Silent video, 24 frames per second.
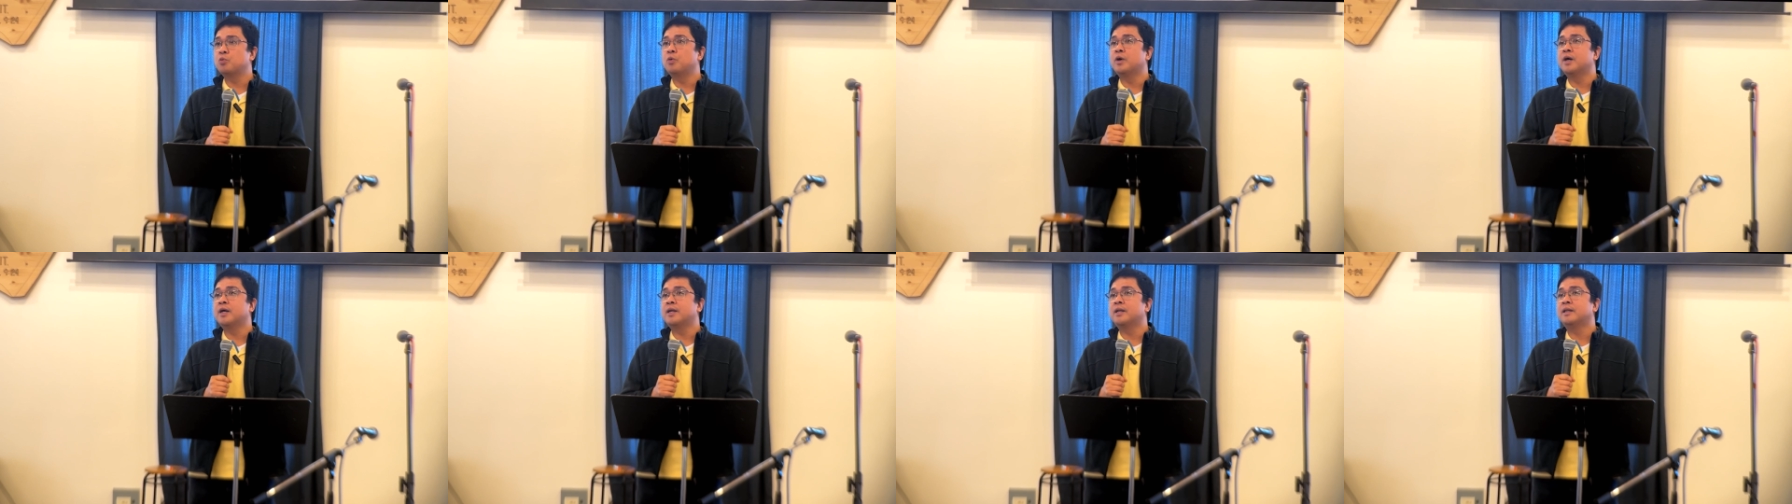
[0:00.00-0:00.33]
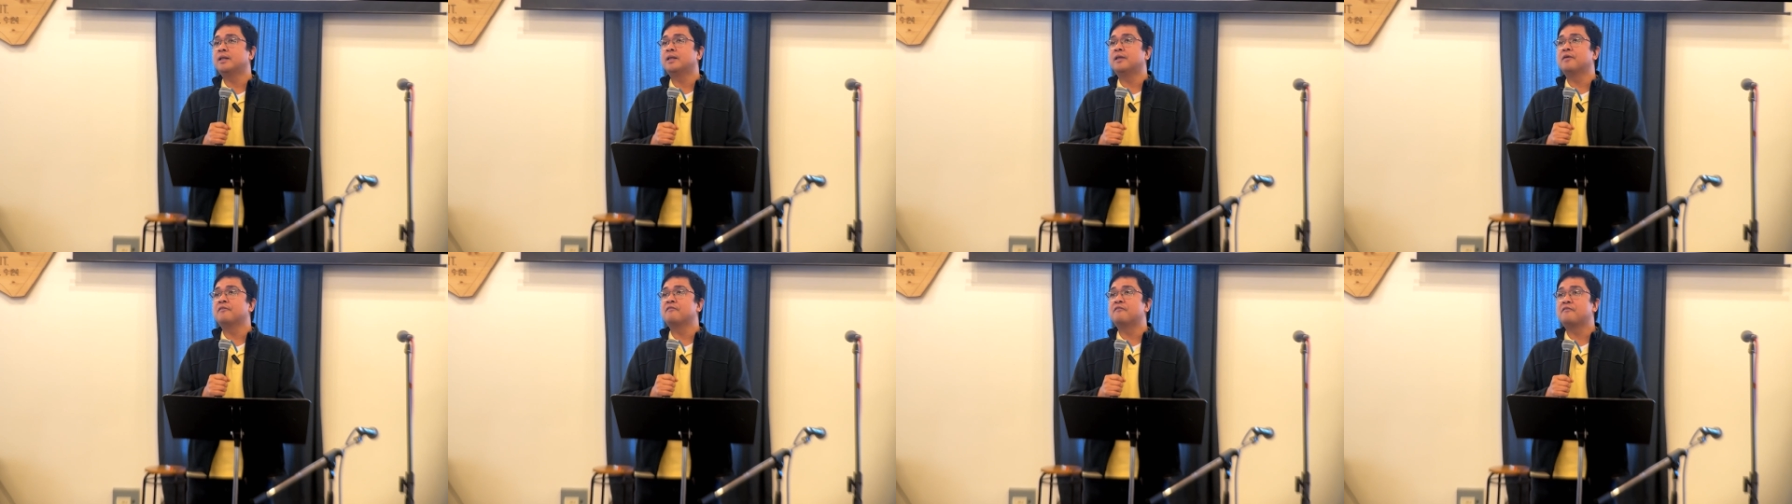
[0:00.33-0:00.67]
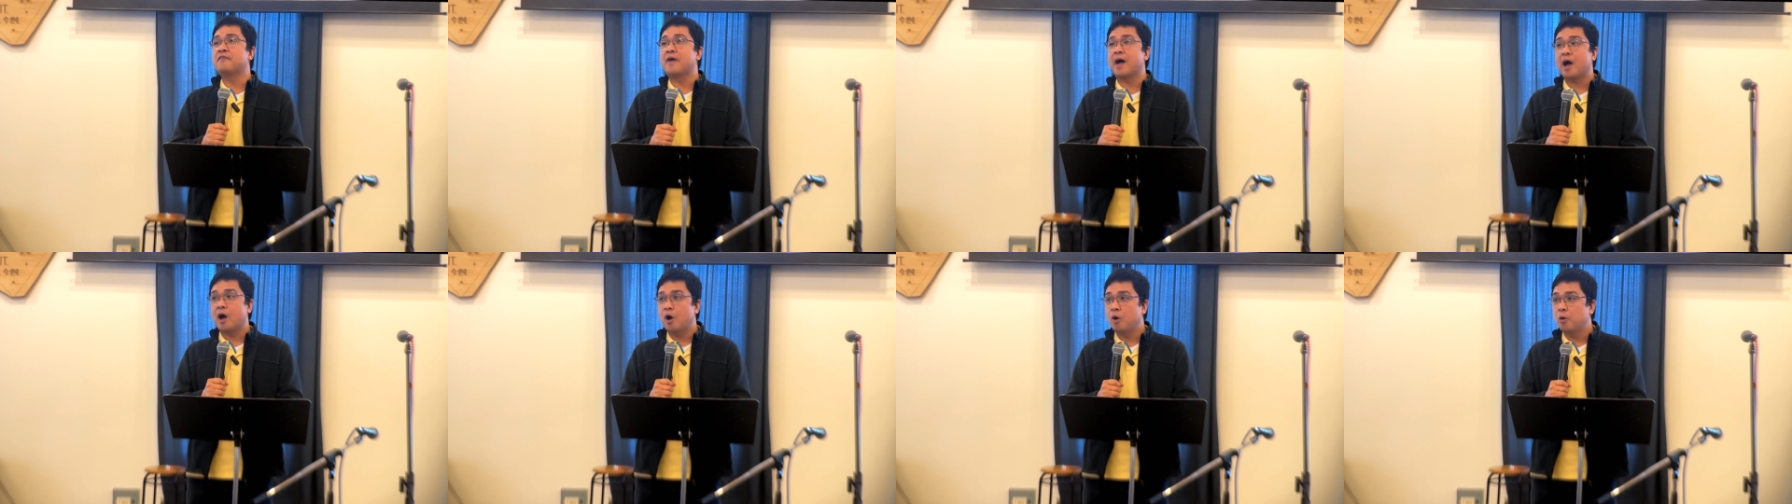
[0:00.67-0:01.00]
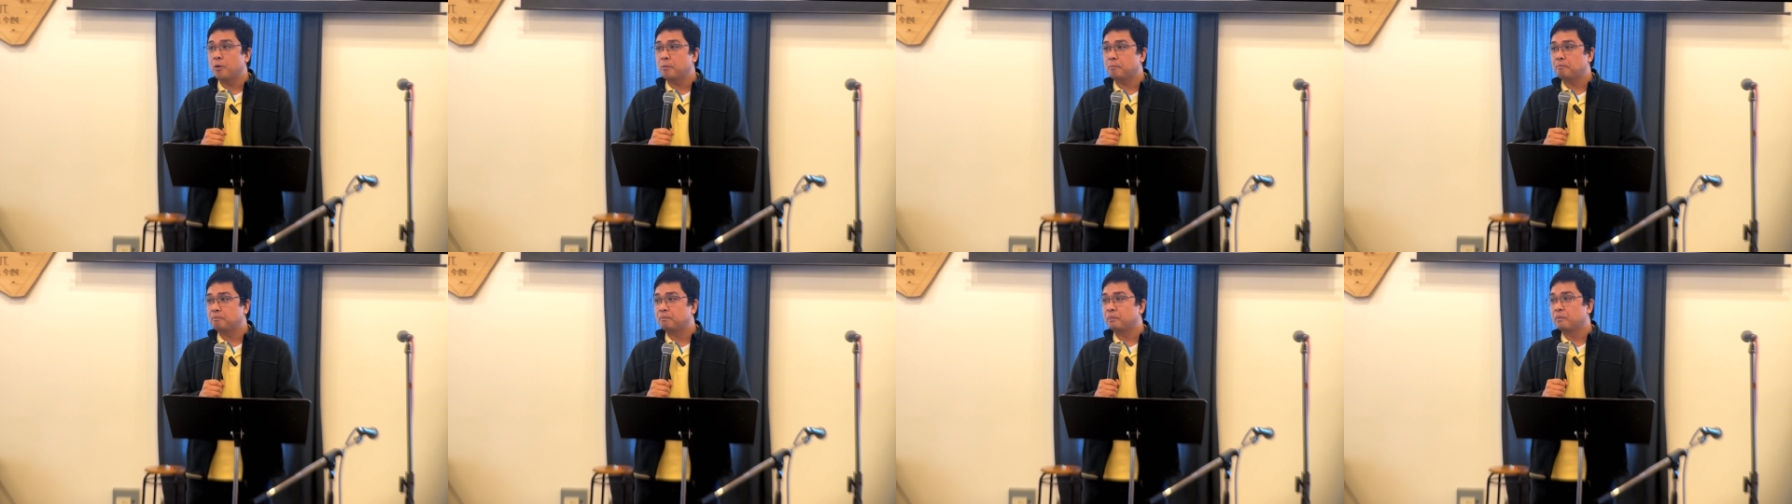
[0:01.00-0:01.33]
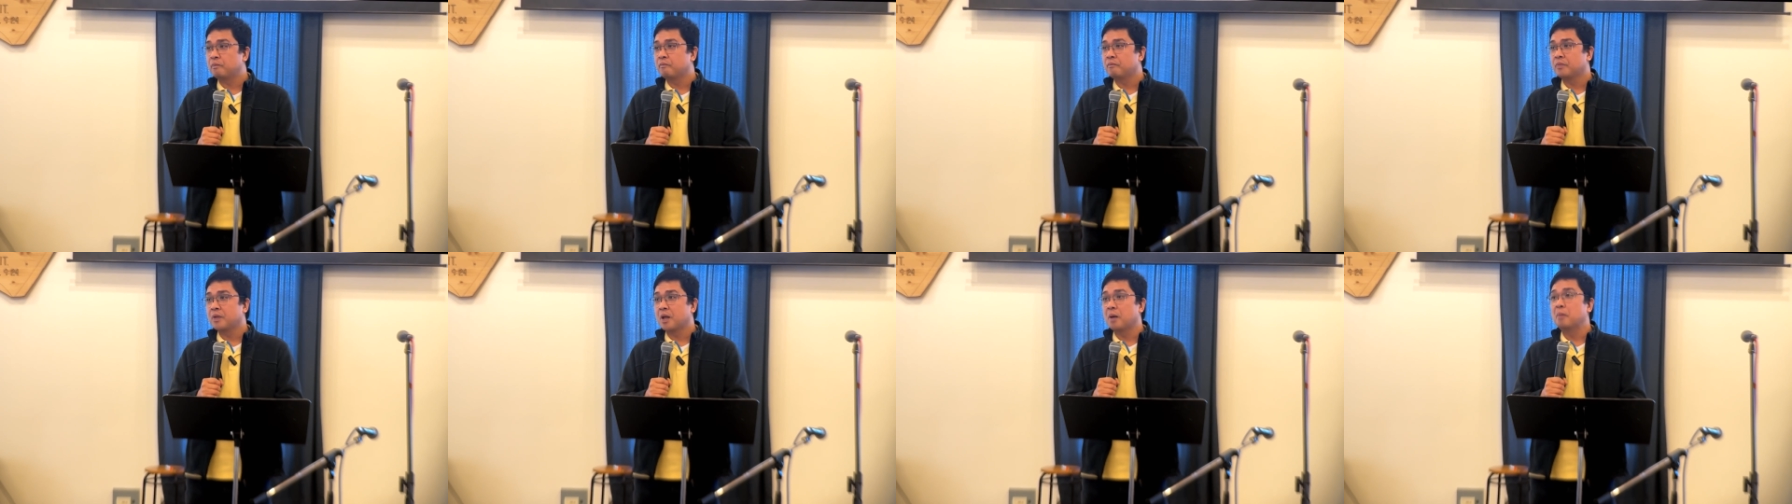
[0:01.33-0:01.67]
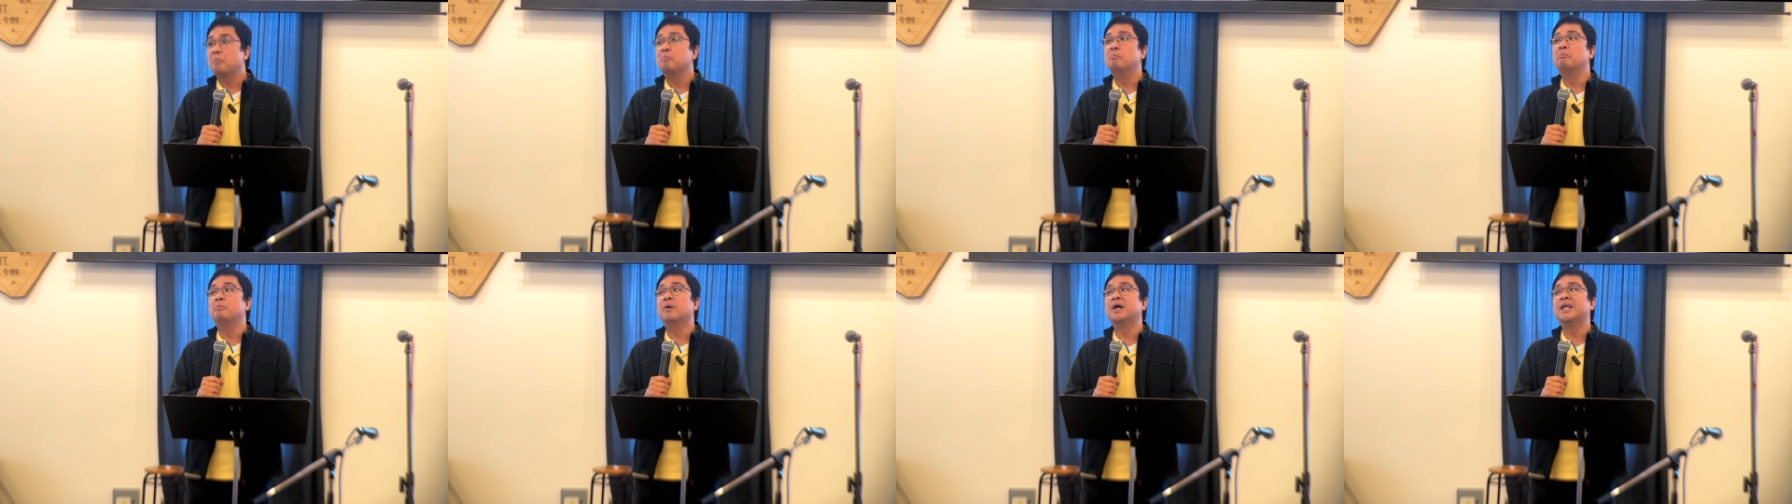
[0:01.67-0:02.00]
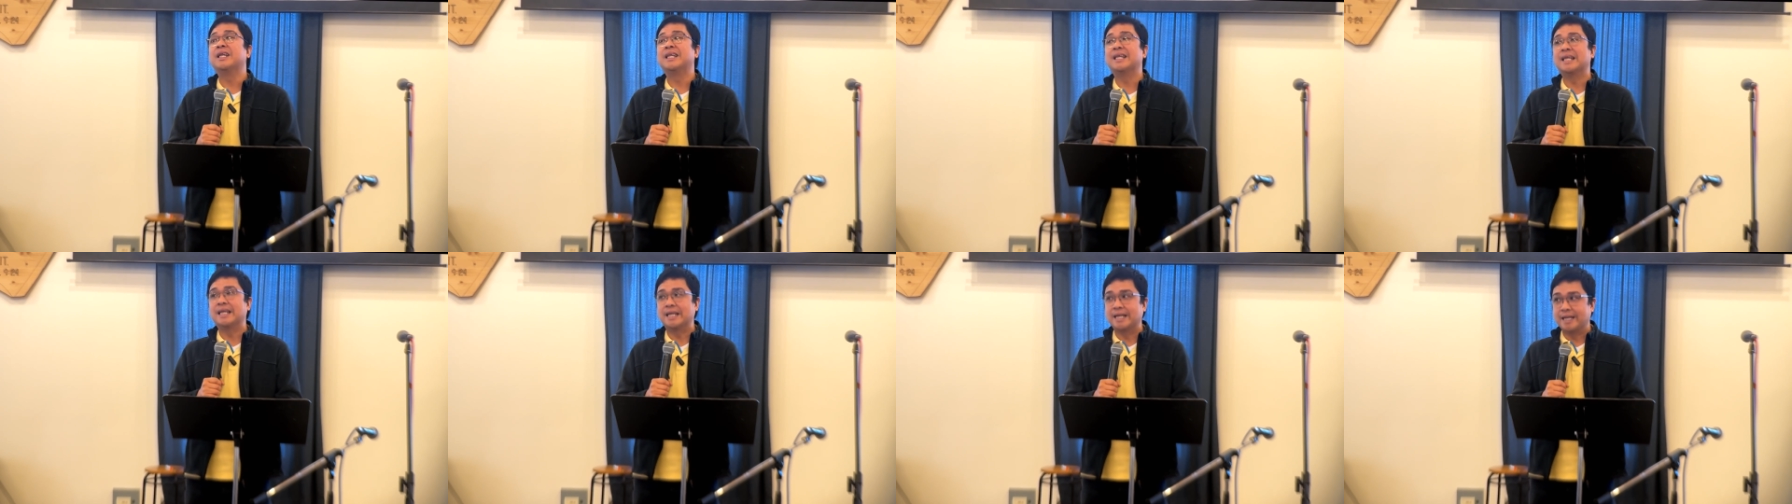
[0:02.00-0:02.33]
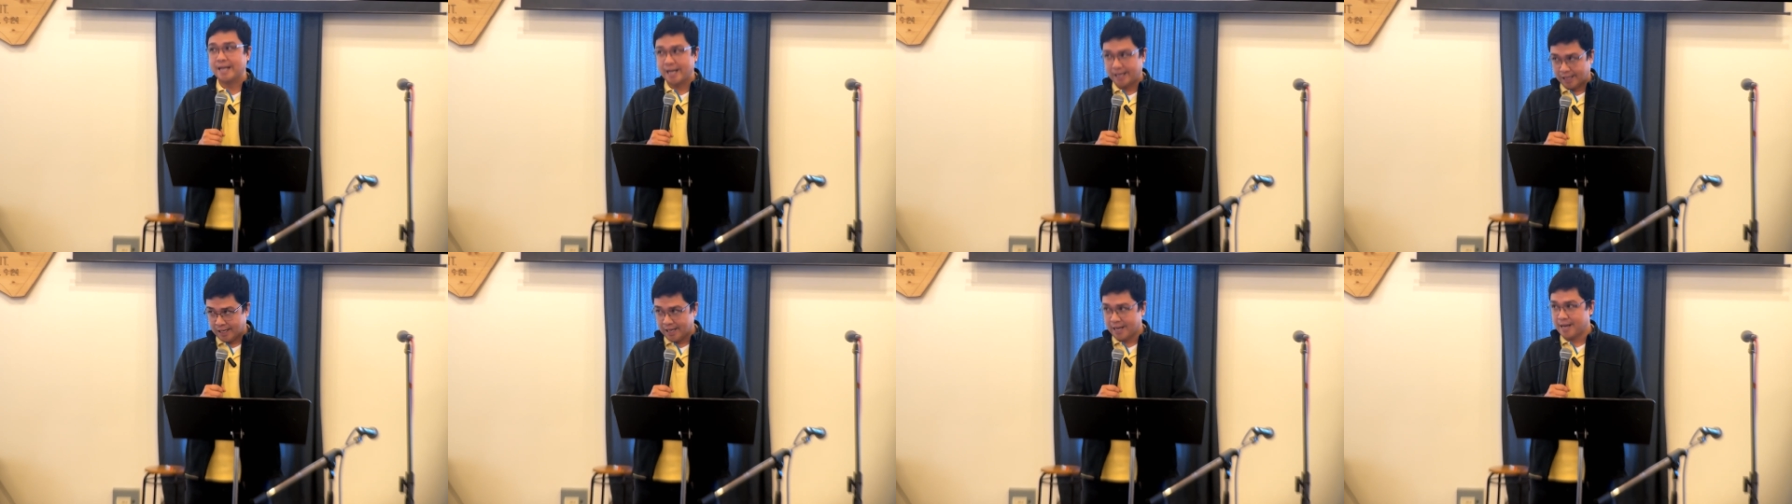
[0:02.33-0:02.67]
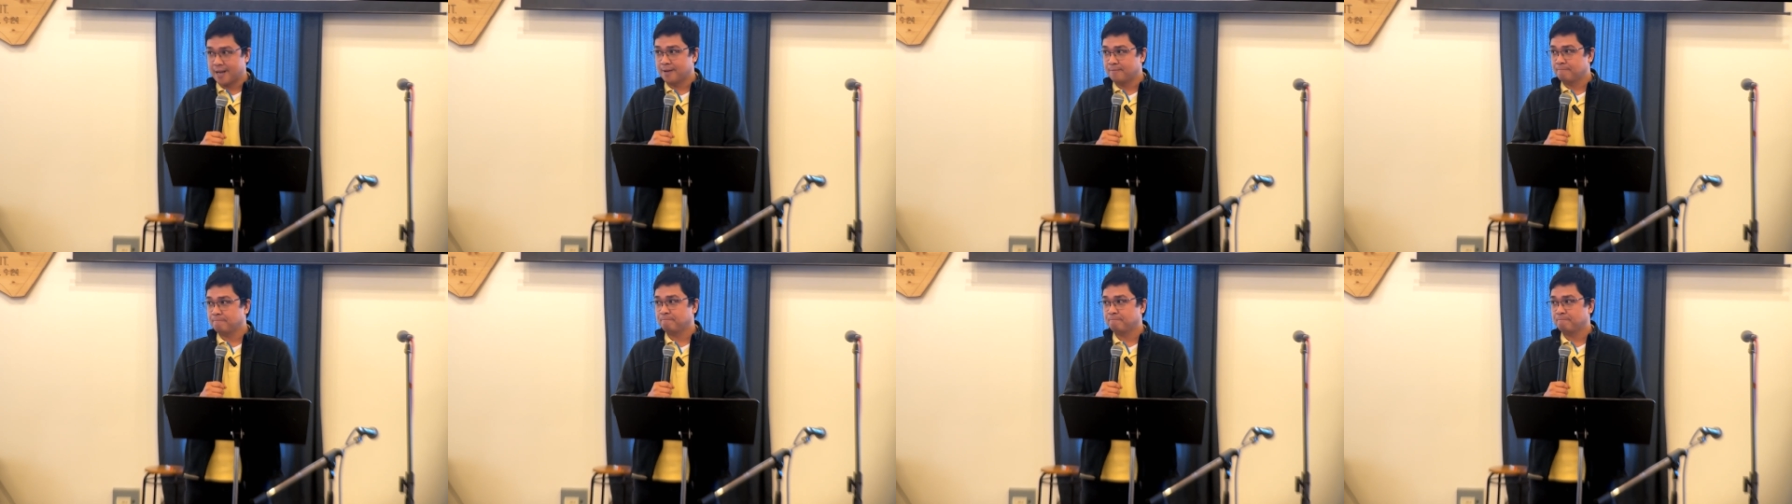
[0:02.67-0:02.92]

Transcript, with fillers: one devout but deadly.